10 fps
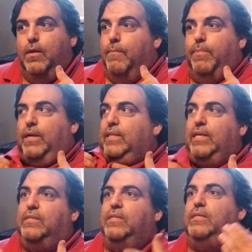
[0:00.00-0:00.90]
but it
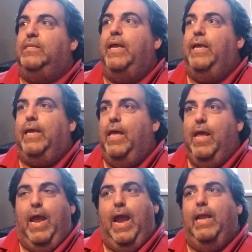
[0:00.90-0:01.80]
doesn't take
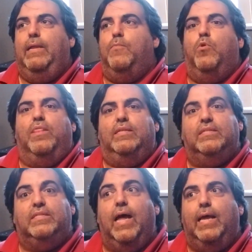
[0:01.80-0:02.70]
any more than
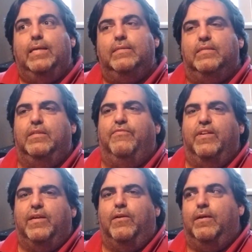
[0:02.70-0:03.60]
science to
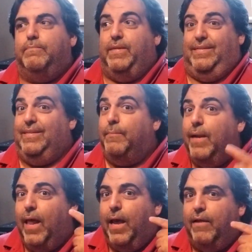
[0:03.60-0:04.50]
figure out, because I'm
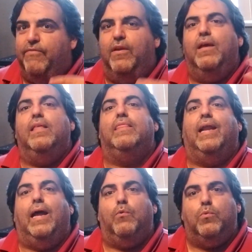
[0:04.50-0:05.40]
alive, that
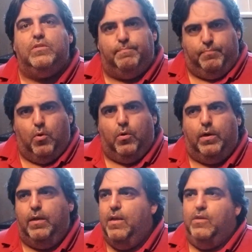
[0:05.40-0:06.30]
I was born.
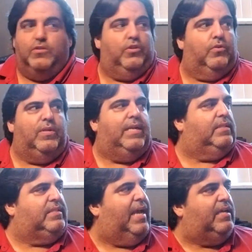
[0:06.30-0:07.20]
So you don't need to
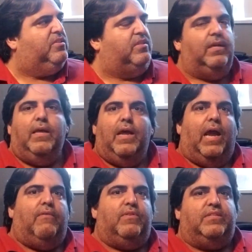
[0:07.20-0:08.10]
test
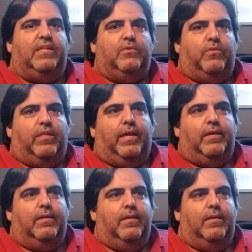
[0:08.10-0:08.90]
every single thing,